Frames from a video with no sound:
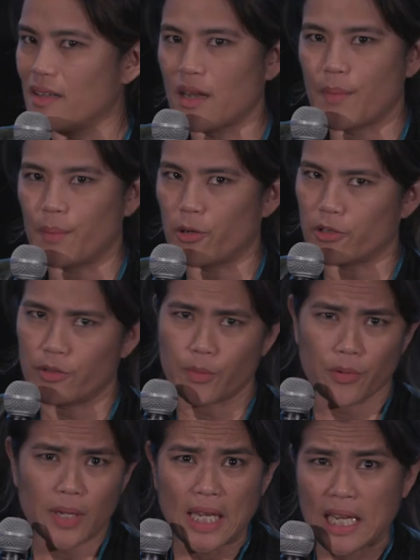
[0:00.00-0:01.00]
And then, then I made
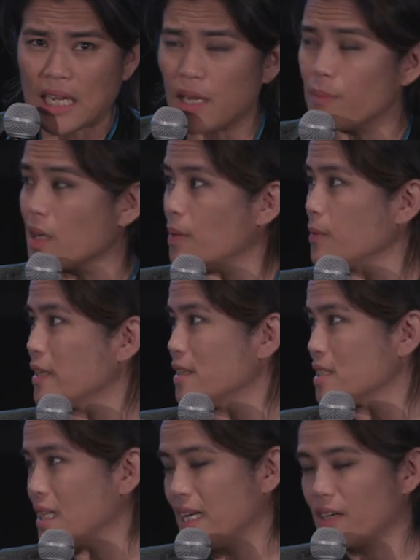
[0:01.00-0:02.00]
Brooklyn Boheme a couple
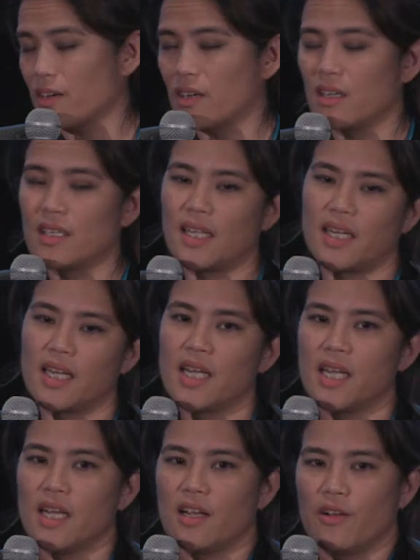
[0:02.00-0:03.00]
years later, and
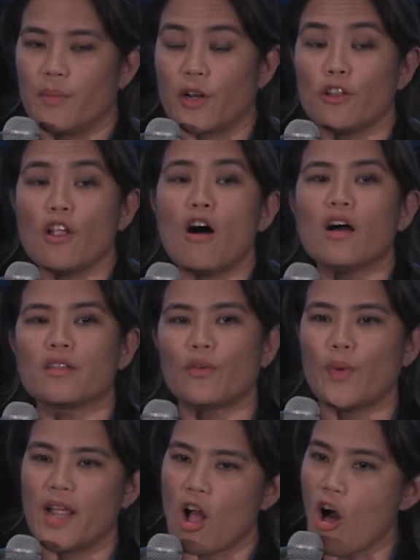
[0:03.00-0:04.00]
then but
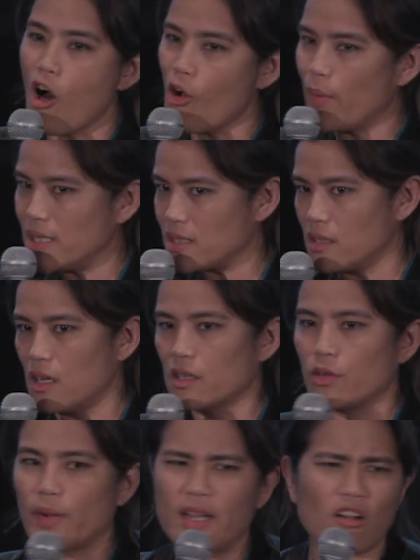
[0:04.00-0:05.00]
along the way, always
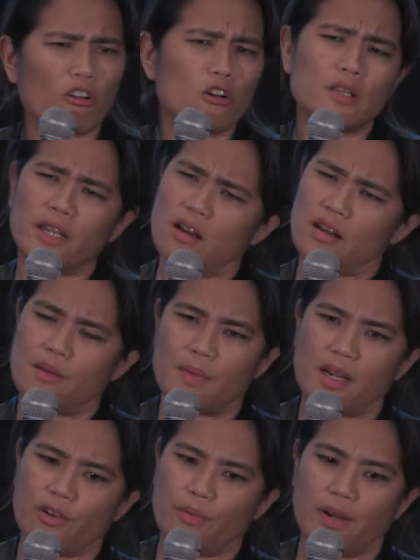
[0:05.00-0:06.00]
along the way, early on
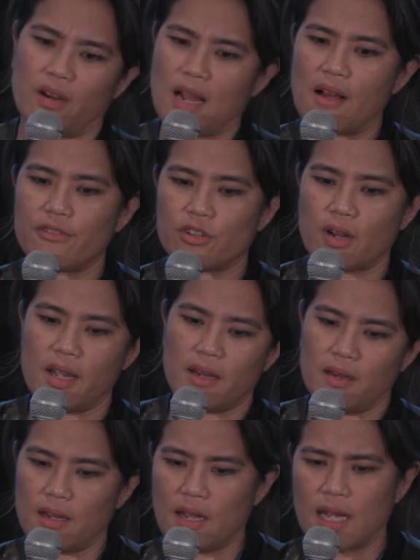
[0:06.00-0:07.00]
in my career, after
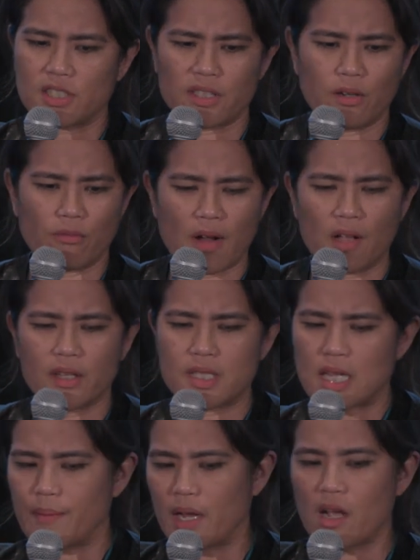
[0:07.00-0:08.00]
I actually
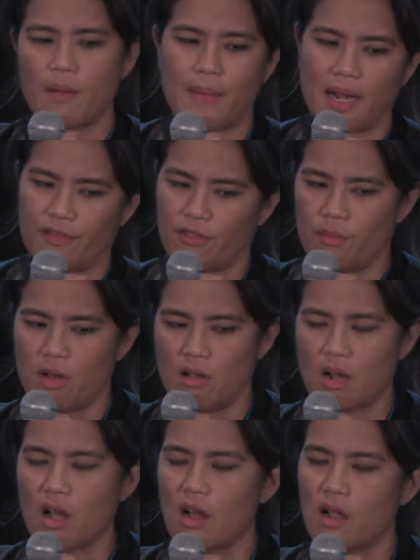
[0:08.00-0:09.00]
around the time I got back from
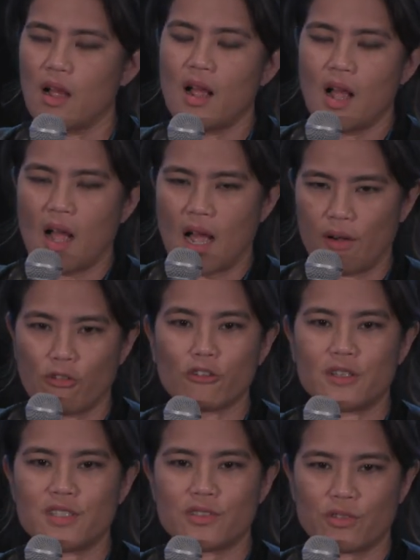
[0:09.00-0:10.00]
Hong Kong, I
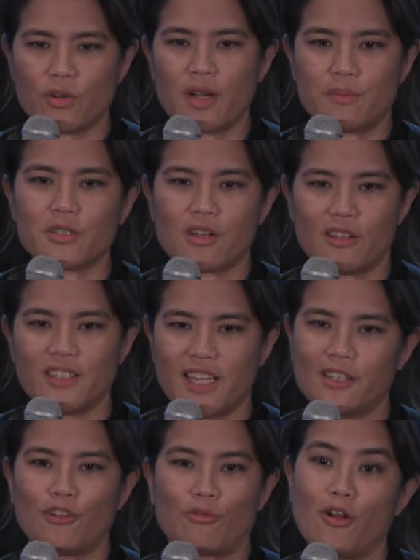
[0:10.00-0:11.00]
wrote this script
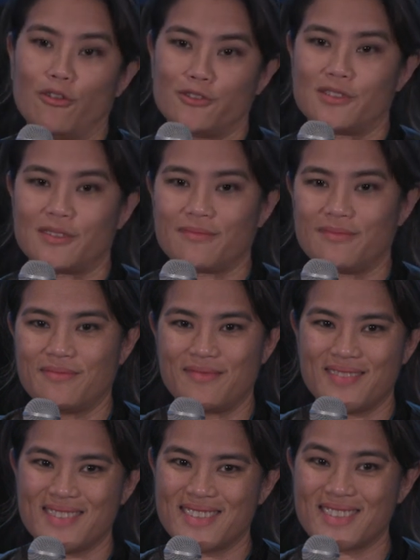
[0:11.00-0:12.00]
called Yellow Rose.
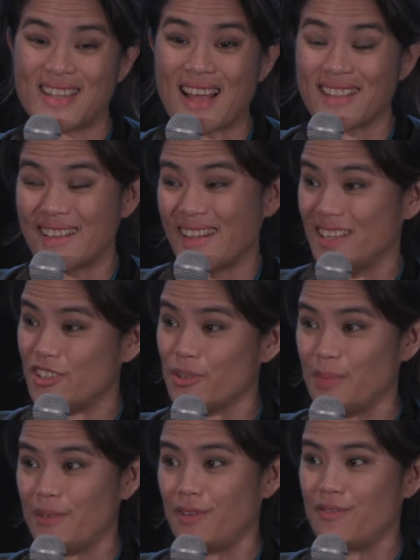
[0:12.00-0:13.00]
So that thing
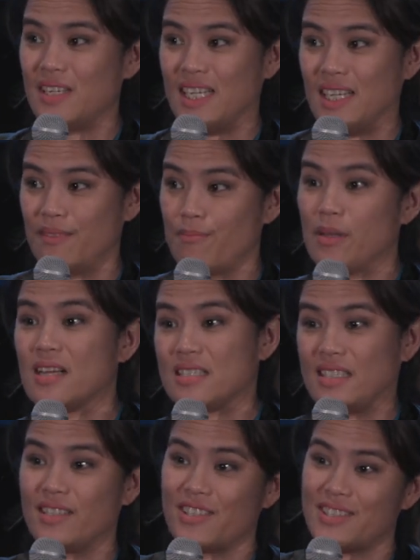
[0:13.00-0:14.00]
took me 15
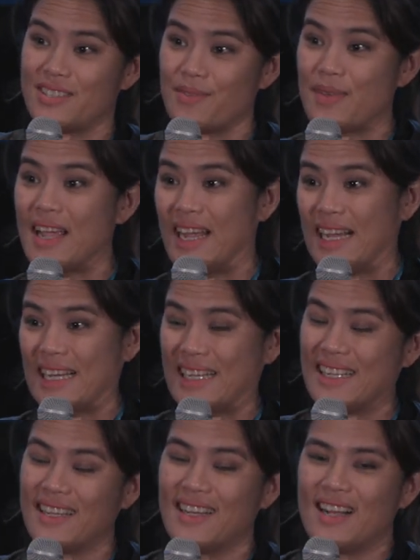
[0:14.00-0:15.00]
plus years to
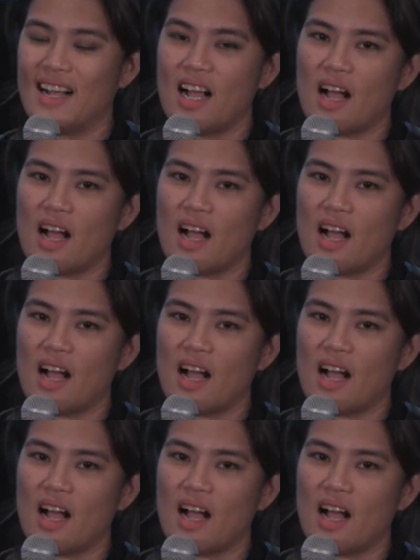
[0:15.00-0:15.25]
make.